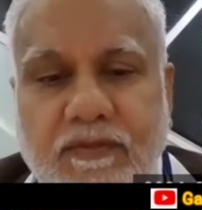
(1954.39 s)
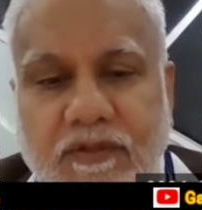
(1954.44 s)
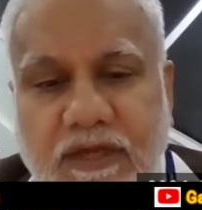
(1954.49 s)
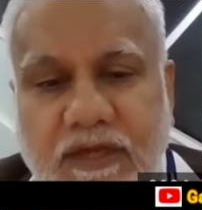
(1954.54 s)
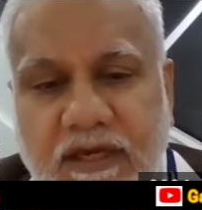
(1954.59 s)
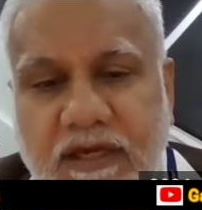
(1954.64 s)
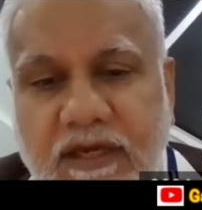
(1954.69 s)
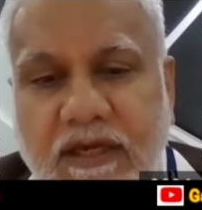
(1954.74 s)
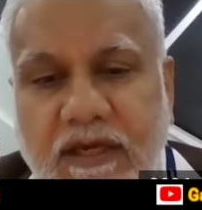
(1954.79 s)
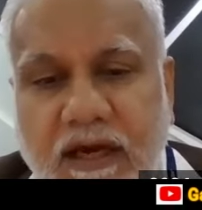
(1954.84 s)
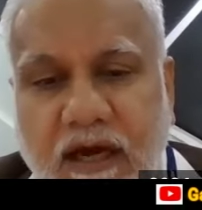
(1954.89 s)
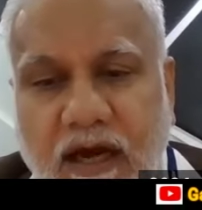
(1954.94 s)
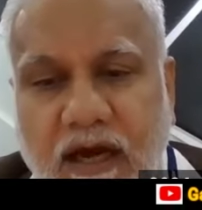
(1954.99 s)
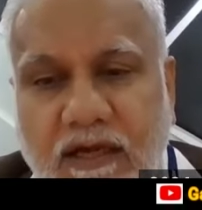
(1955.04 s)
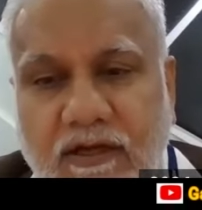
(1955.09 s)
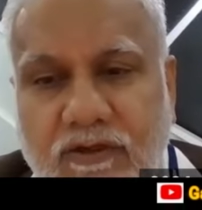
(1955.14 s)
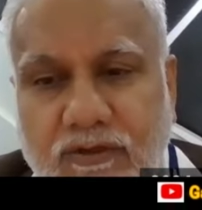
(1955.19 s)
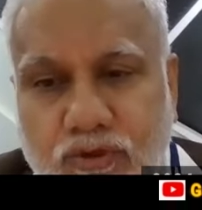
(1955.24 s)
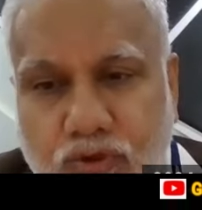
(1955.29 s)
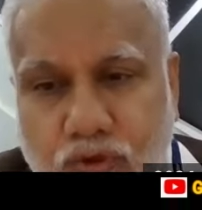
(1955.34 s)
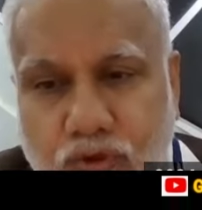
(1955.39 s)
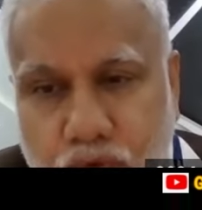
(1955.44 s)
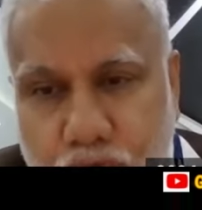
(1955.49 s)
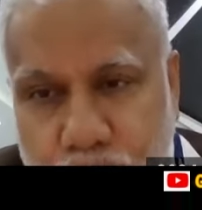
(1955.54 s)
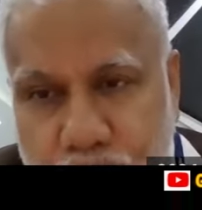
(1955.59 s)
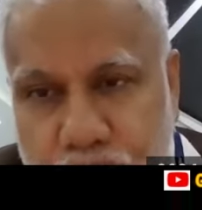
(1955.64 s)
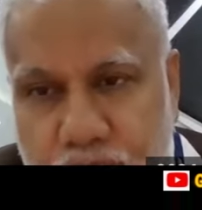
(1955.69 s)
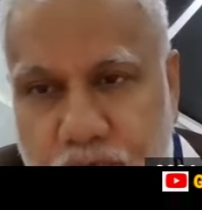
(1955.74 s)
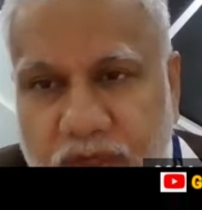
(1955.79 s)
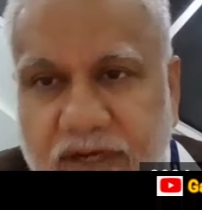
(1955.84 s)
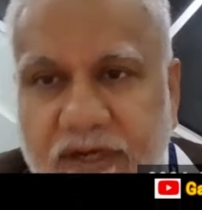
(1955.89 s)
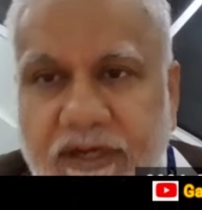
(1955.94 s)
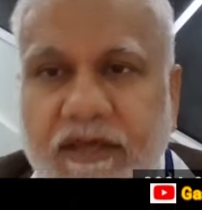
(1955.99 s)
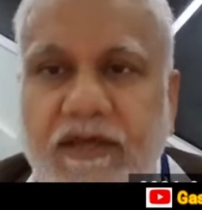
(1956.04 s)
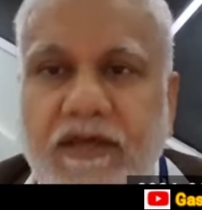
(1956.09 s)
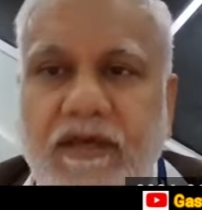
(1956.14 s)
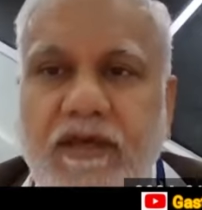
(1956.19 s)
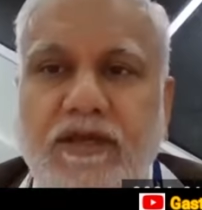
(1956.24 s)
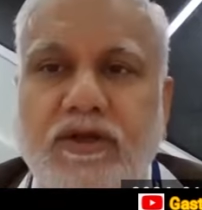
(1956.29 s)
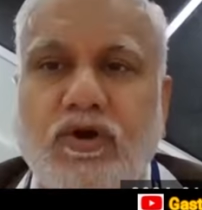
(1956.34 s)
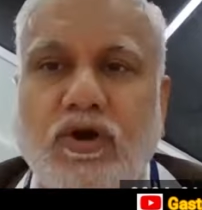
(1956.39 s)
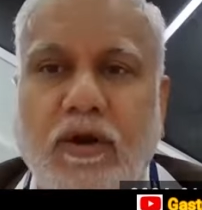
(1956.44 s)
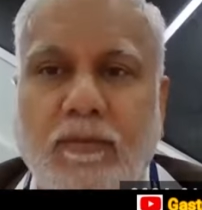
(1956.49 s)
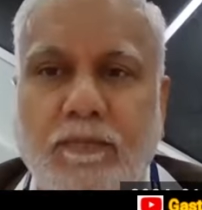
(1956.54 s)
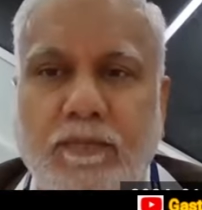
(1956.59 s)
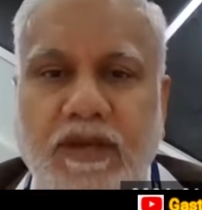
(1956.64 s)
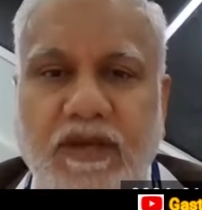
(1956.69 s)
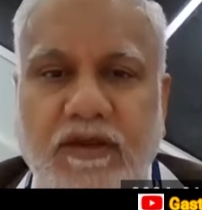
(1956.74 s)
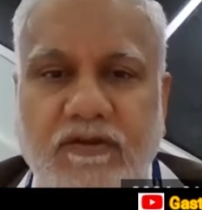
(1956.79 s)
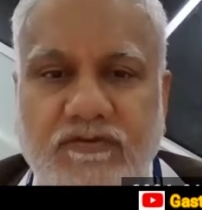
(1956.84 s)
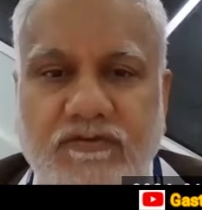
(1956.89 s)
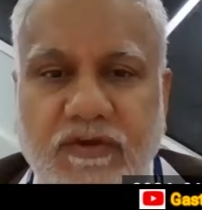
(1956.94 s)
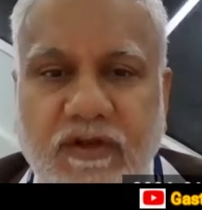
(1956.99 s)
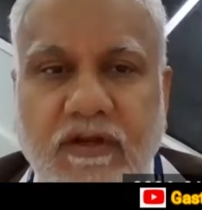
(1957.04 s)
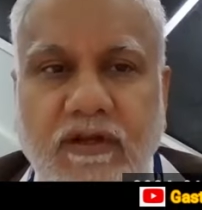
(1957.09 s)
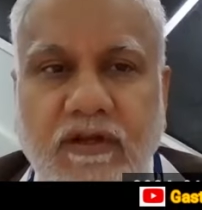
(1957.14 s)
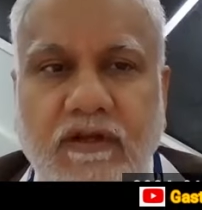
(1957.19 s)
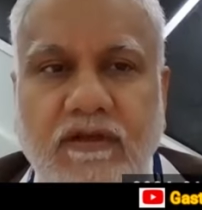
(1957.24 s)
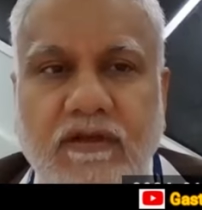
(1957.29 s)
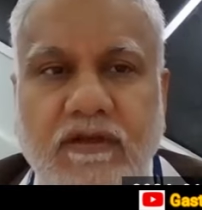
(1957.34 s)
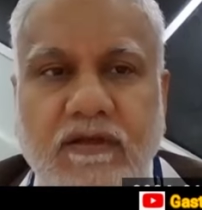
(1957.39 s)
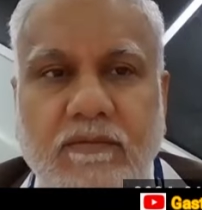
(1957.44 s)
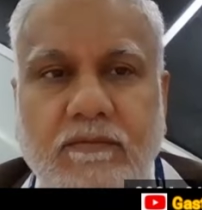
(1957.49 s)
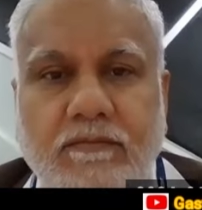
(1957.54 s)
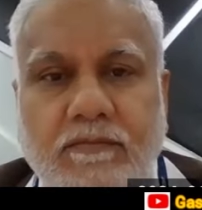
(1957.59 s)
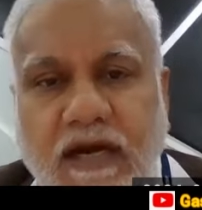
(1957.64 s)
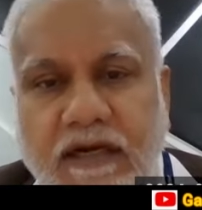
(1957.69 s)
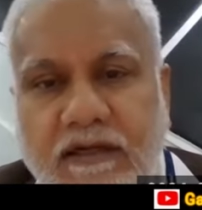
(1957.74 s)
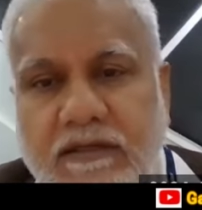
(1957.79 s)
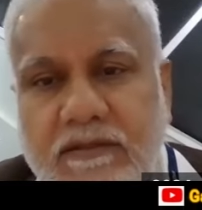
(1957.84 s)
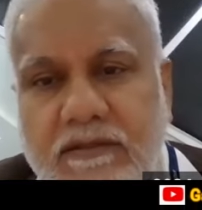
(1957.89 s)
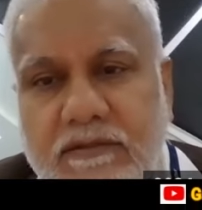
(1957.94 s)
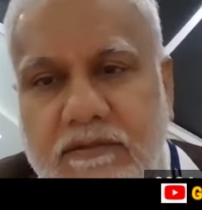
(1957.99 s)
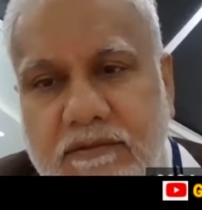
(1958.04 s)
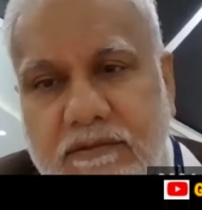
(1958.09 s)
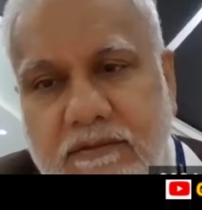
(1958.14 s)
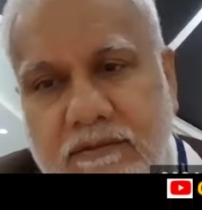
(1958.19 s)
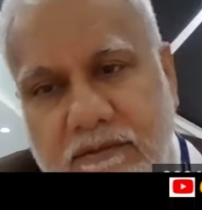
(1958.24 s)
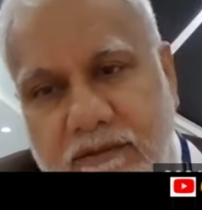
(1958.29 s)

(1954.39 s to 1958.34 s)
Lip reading: they are usually in combination, but